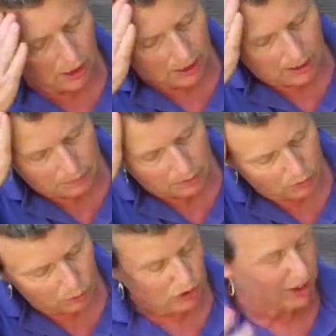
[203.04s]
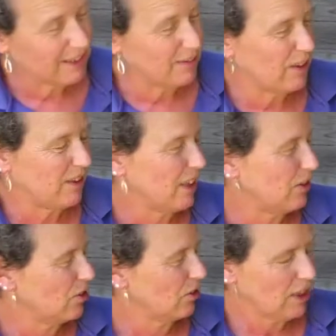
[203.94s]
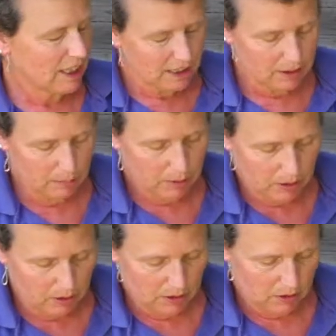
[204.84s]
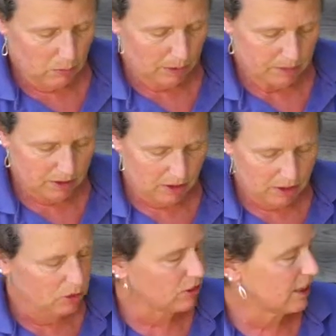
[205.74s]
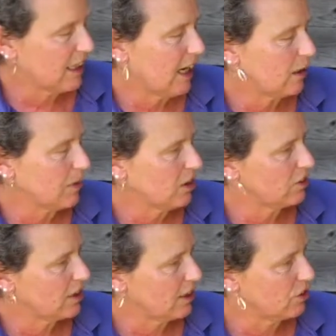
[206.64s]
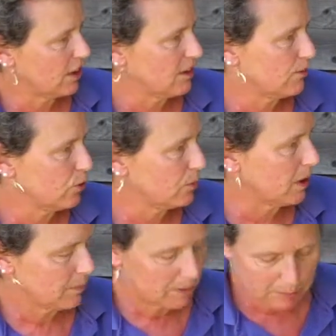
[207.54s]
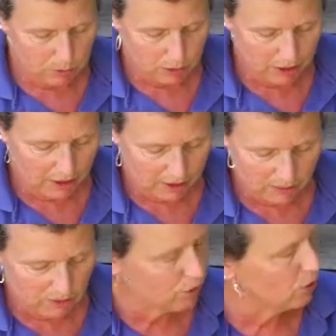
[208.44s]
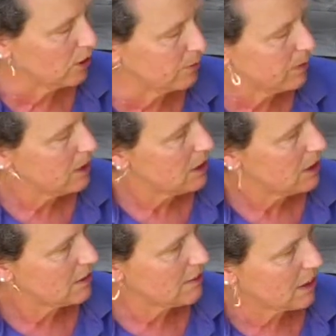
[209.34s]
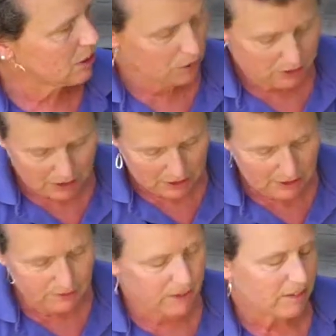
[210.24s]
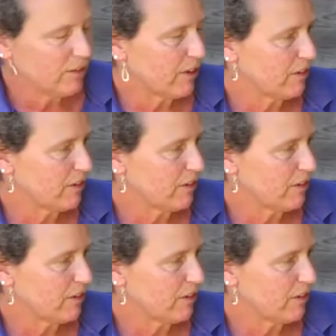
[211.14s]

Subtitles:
of which there's videos on the Canine Partners website, you'll see how much they transform other people's lives for them. So it's very,